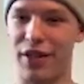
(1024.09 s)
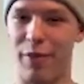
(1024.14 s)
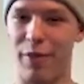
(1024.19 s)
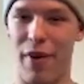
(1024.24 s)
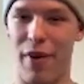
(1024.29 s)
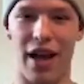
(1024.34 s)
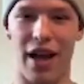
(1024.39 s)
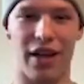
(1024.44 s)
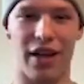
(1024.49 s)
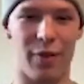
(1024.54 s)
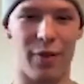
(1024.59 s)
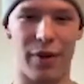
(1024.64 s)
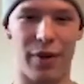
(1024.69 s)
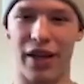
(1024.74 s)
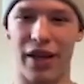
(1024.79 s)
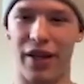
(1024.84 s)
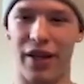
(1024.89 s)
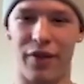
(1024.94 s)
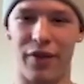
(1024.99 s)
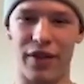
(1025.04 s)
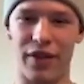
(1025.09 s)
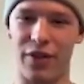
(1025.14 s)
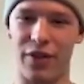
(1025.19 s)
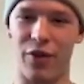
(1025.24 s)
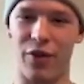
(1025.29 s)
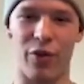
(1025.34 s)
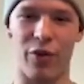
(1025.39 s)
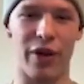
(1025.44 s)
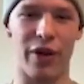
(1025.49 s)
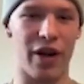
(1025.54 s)
back at the beginning of his
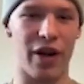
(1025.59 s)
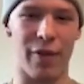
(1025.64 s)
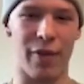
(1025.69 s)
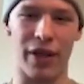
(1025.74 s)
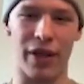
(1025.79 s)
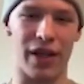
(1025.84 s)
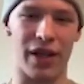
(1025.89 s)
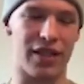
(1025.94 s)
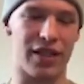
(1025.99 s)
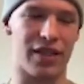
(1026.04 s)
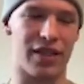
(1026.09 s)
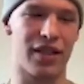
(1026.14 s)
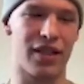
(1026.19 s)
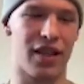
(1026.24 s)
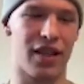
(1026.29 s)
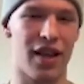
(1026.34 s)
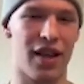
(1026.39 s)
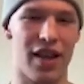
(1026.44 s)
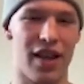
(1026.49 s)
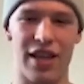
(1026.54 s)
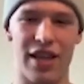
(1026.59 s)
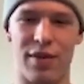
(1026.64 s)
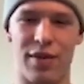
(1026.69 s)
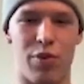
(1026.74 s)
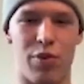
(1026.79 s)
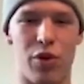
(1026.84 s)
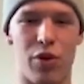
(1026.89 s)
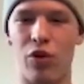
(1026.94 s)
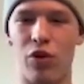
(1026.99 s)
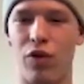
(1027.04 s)
career. I mean, it's
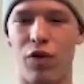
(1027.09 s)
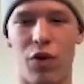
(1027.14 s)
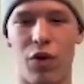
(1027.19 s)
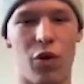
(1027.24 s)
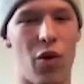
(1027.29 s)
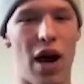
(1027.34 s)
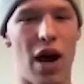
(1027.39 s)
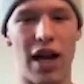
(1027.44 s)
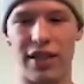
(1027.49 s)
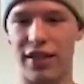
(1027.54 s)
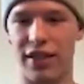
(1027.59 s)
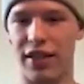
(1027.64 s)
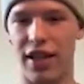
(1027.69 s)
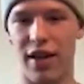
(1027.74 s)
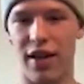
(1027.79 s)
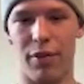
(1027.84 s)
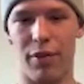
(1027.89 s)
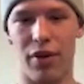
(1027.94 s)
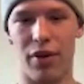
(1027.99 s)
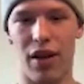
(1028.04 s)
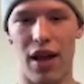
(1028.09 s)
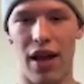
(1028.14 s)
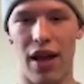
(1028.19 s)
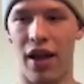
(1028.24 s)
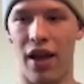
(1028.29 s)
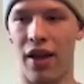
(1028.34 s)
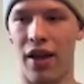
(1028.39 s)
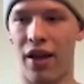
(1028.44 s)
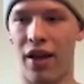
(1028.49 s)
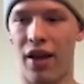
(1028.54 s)
beautiful watching him
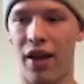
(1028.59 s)
play.